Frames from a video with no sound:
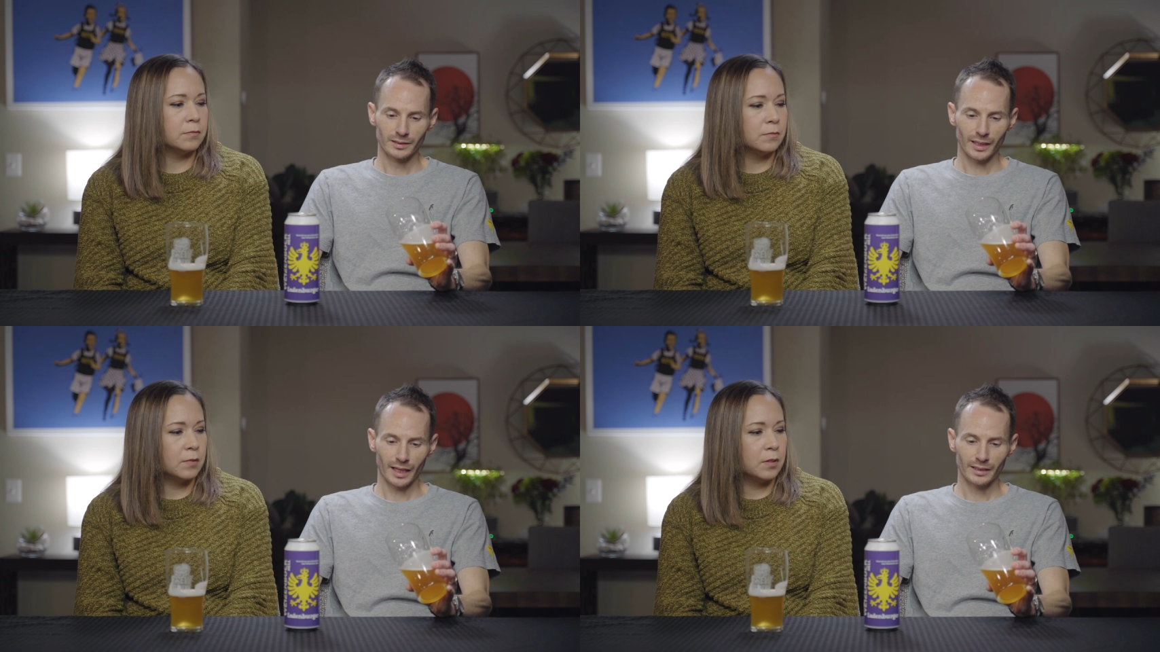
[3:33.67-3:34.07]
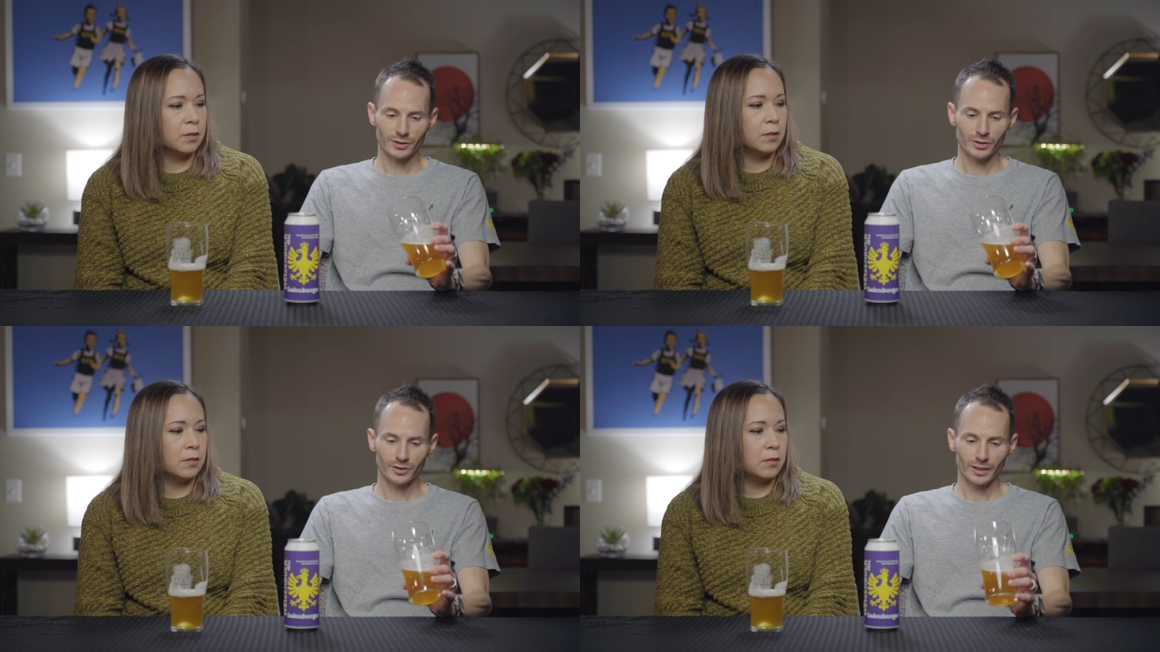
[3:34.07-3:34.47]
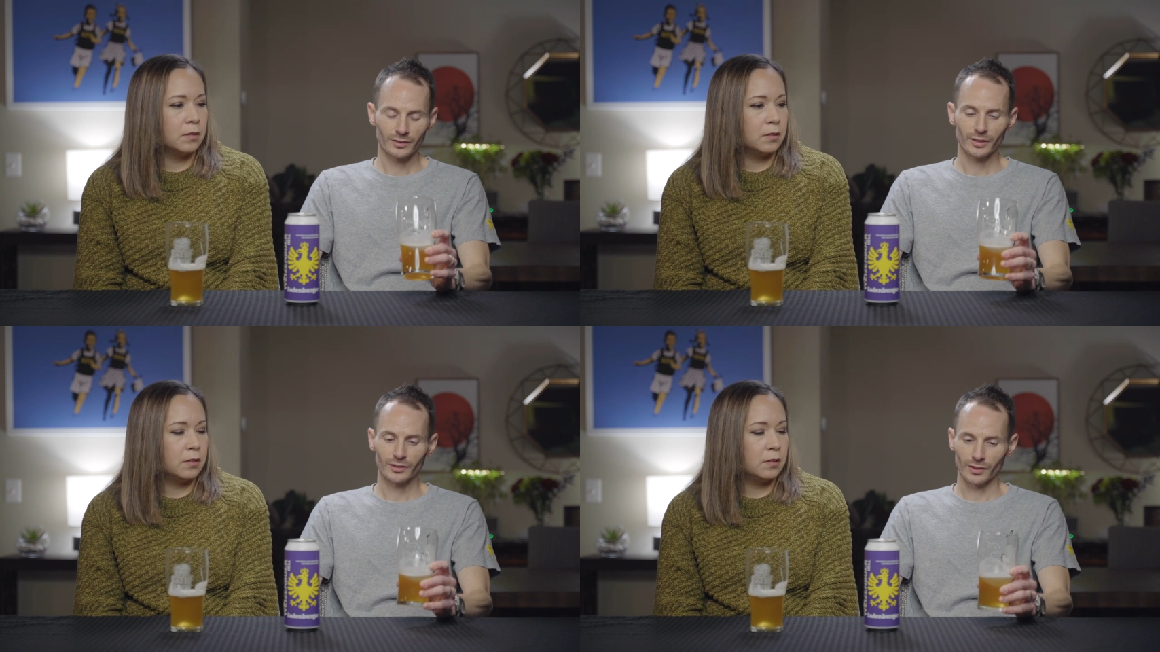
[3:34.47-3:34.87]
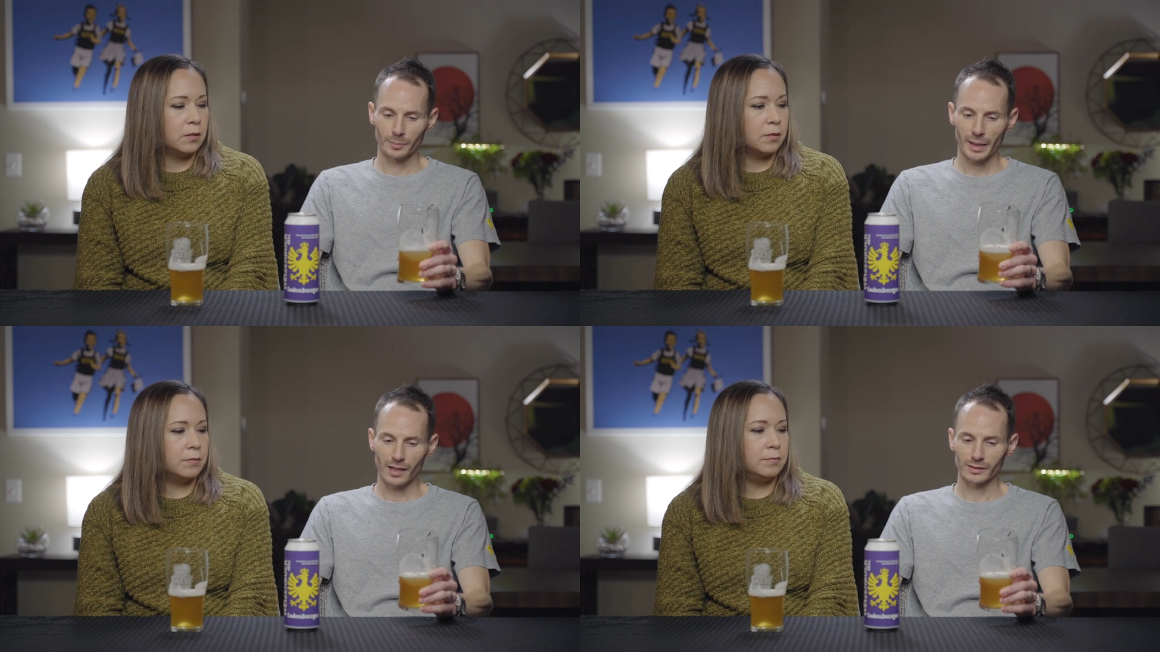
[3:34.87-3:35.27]
Speaker 1: and it just, it sits on the
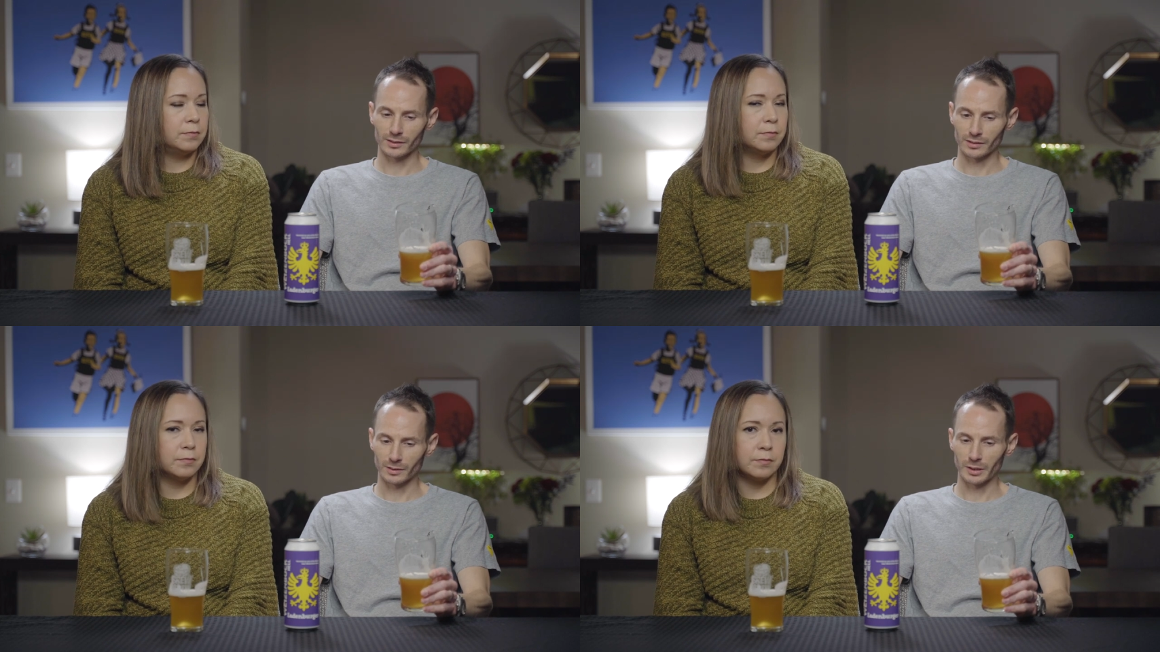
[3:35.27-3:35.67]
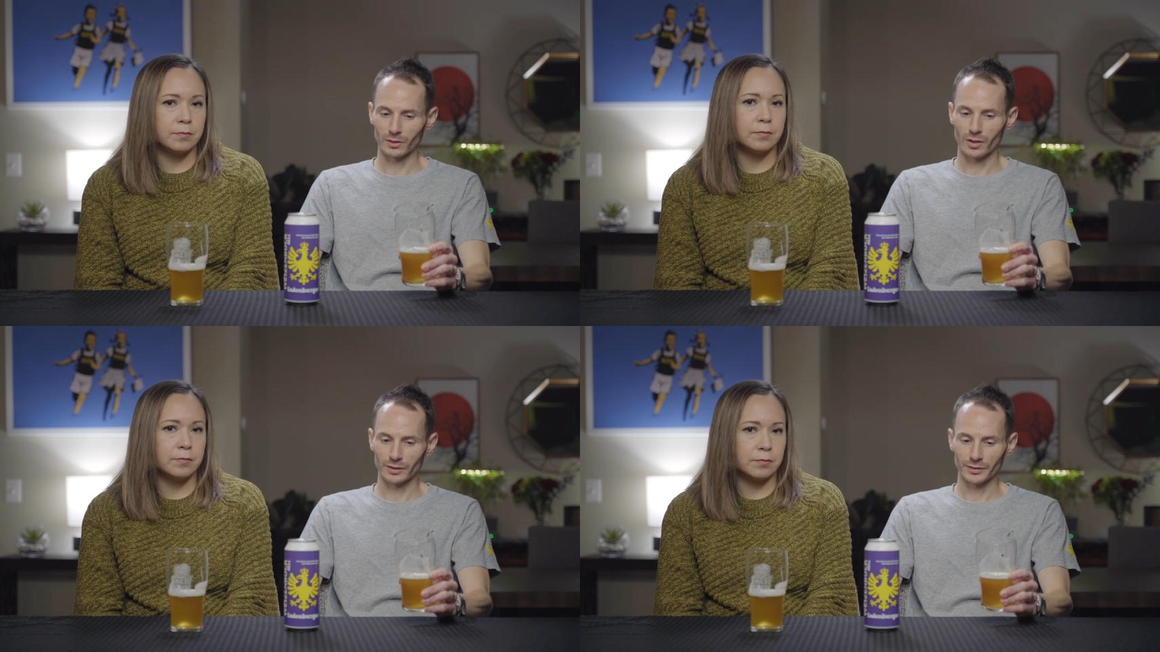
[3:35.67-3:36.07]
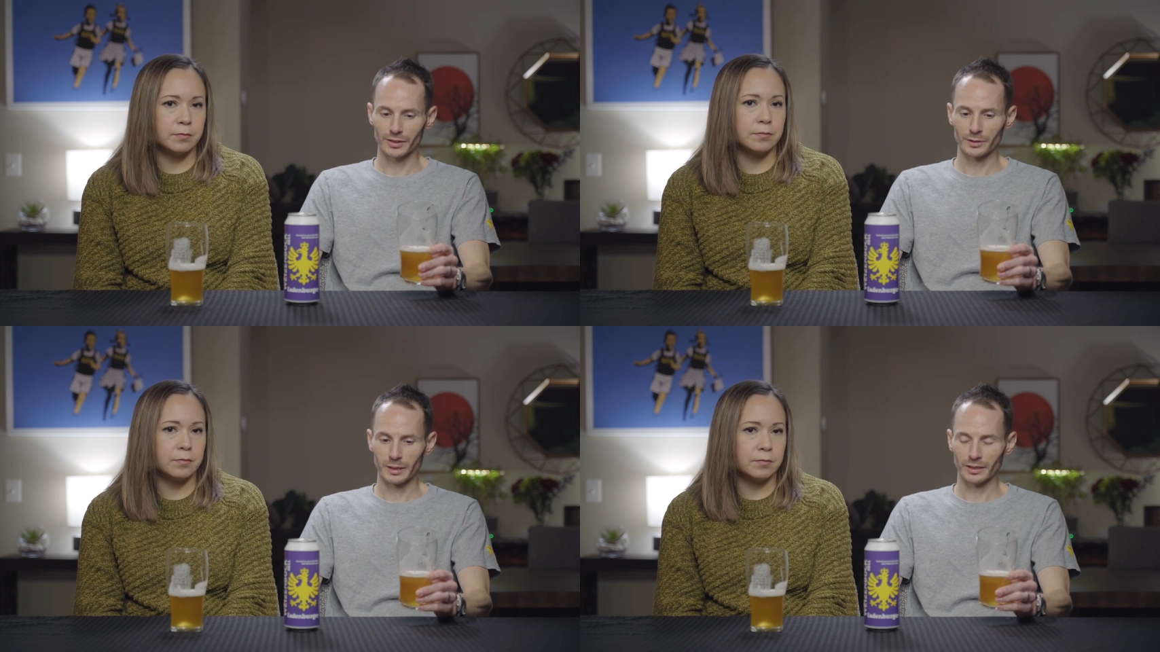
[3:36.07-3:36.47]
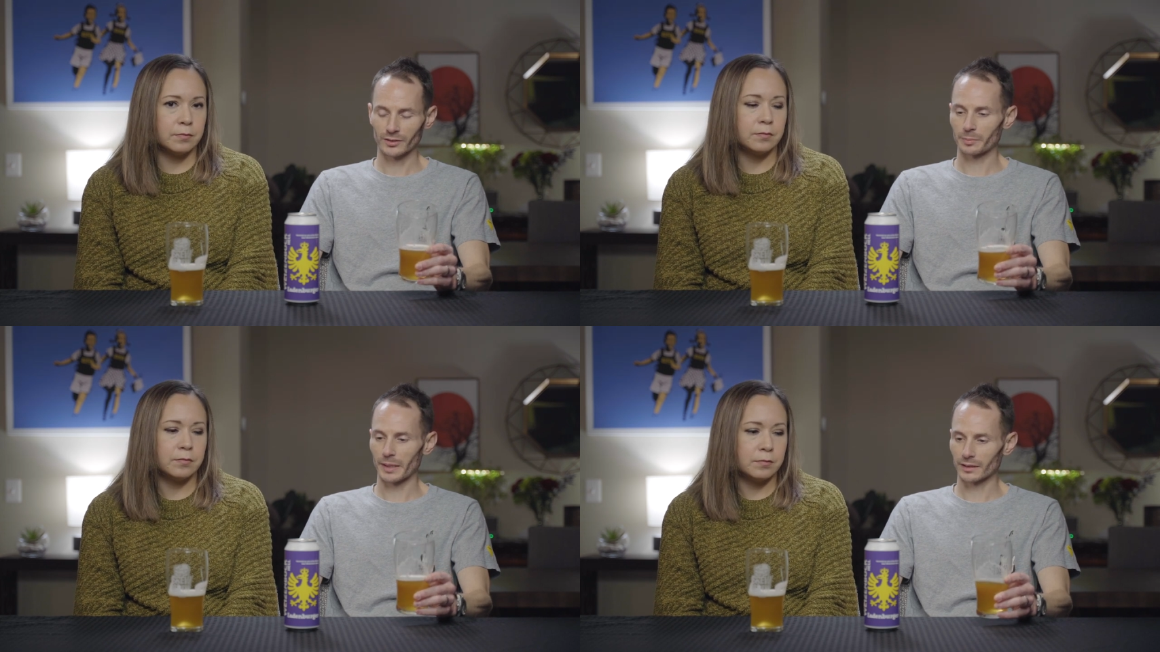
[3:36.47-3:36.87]
palate a little bit longer than you might
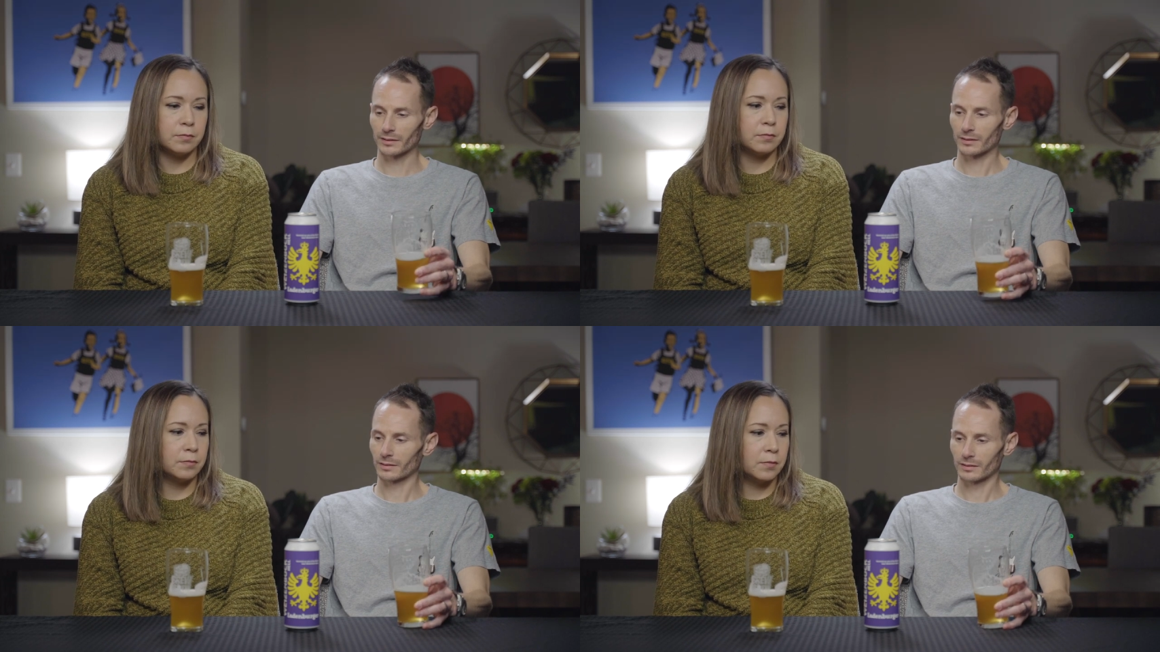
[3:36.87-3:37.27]
expect.